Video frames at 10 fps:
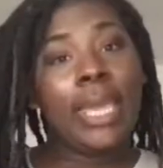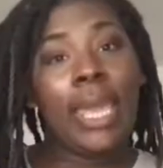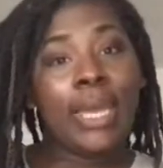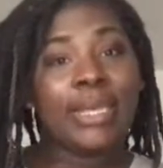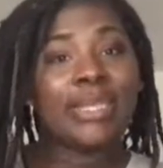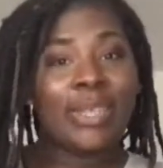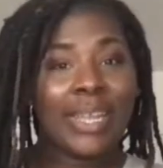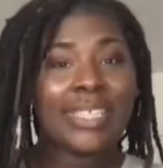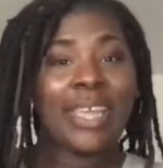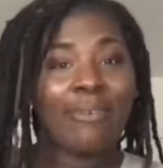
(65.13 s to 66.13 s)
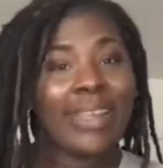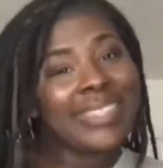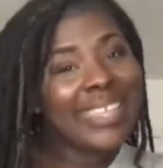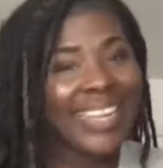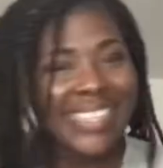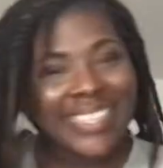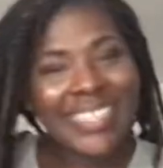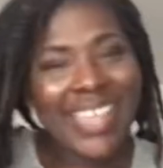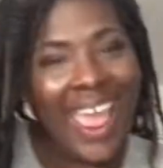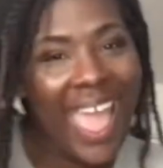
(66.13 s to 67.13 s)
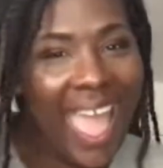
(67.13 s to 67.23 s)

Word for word: yeah, so let's get right to this.